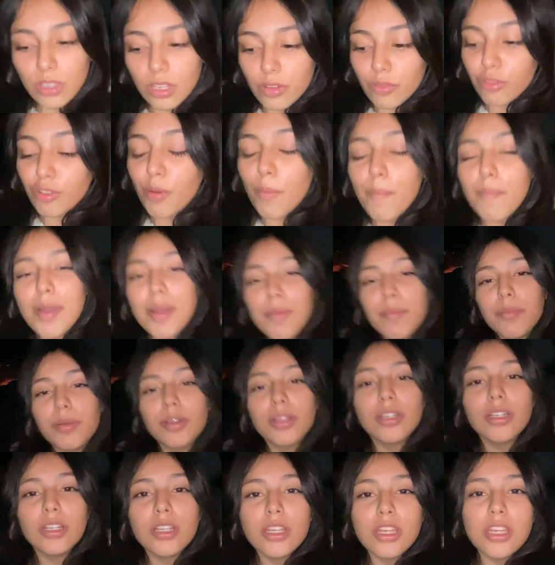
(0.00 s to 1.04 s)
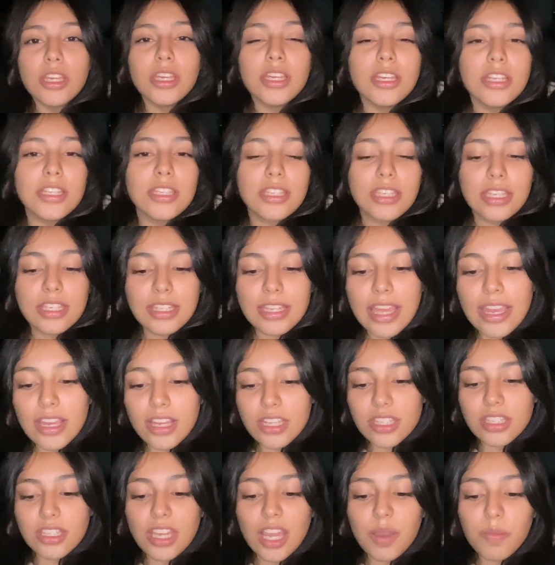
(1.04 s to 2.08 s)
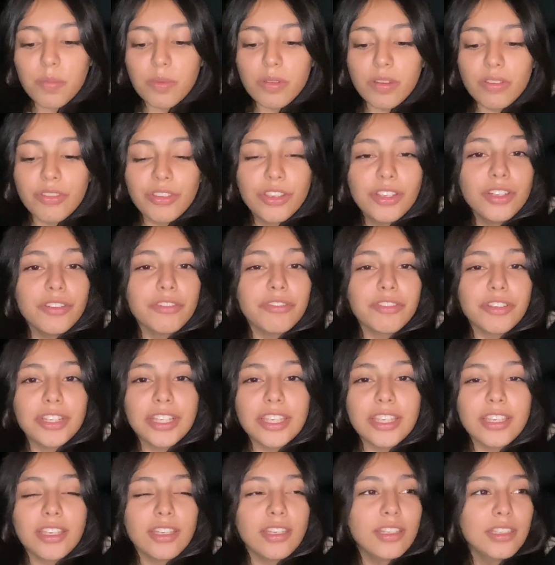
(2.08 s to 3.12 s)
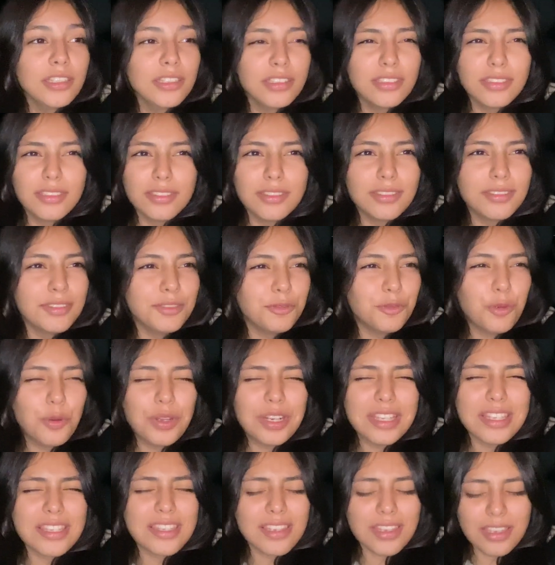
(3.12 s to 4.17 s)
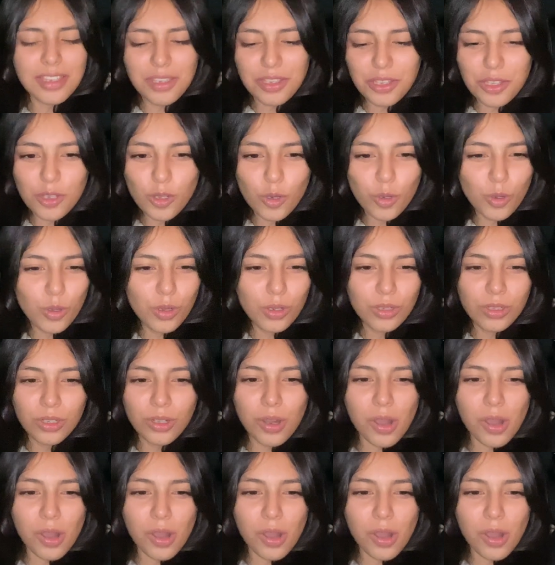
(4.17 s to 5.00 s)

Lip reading: remember to stay on top of your freaking, what is it? Your,